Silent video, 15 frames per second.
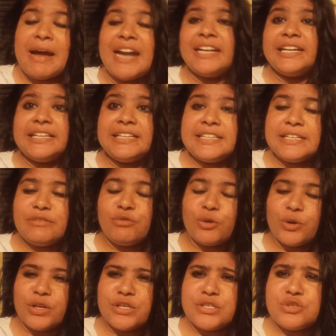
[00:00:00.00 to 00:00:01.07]
mandatory
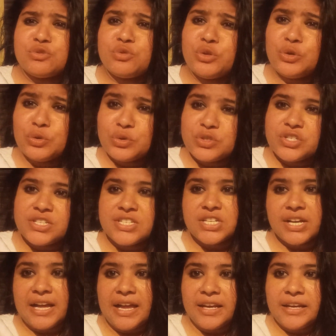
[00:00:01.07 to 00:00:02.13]
for us to use
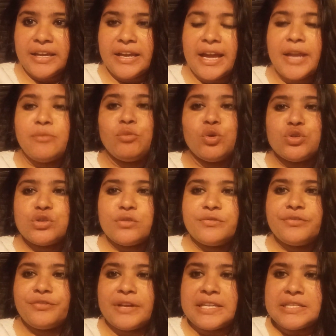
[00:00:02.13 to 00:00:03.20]
ginger garlic, and most
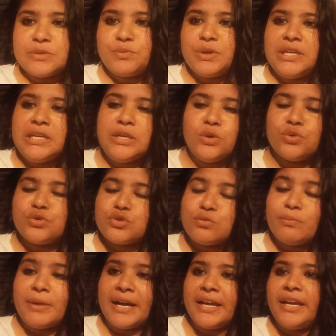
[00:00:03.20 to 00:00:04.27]
of us we used
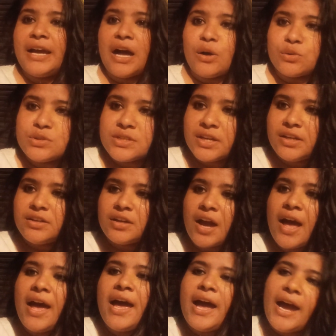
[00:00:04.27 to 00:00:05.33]
to buy outside
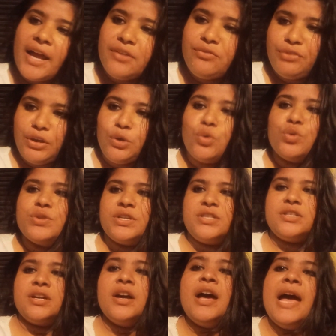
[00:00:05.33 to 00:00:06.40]
and we use it,